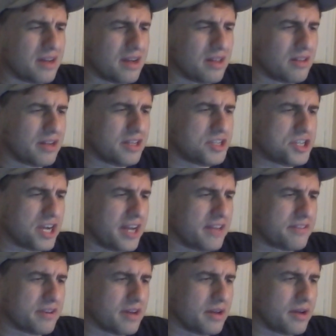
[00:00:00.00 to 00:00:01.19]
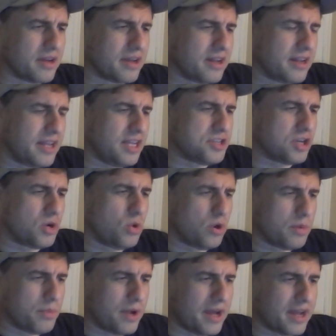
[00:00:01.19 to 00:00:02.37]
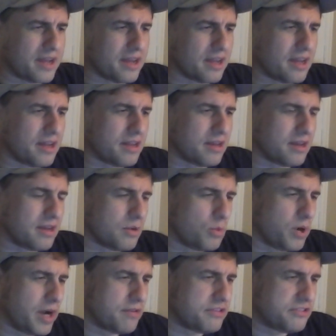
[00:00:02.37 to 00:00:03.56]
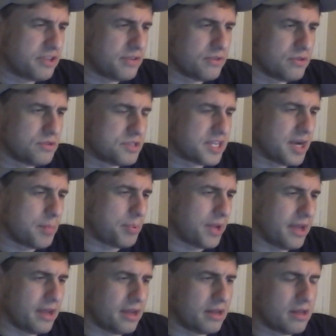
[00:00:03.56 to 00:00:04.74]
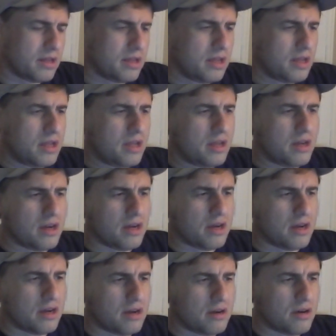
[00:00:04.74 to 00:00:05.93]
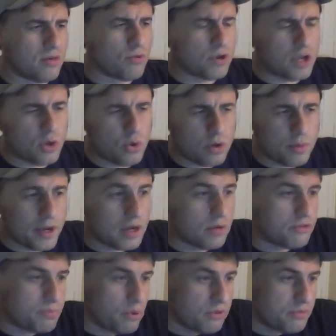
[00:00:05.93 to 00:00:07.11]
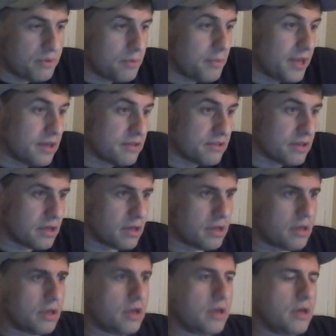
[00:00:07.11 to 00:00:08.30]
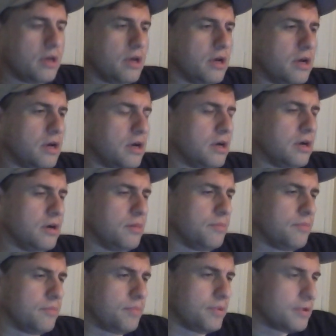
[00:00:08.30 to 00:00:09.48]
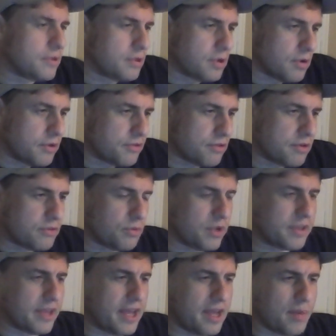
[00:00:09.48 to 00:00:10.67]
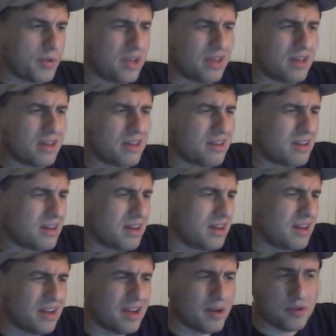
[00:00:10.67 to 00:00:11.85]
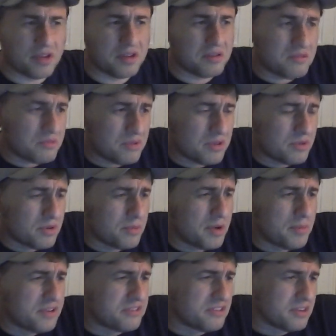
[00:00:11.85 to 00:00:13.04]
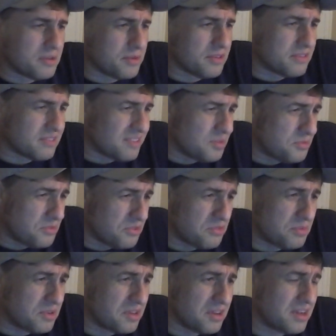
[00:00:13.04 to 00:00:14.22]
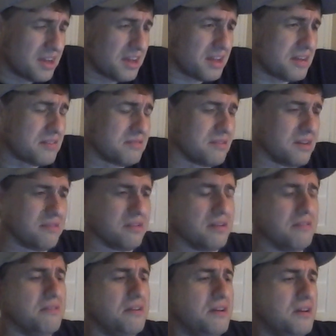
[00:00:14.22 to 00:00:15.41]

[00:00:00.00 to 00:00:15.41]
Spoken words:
I look at the Giants. I got an aging quarterback. I got a wide receiver who just got paid. A rookie quarterback who's supposed to be amazing. But, you know, he's already tweaked a hammy. I mean, what am I missing? I mean, is this team supposed to be good? I don't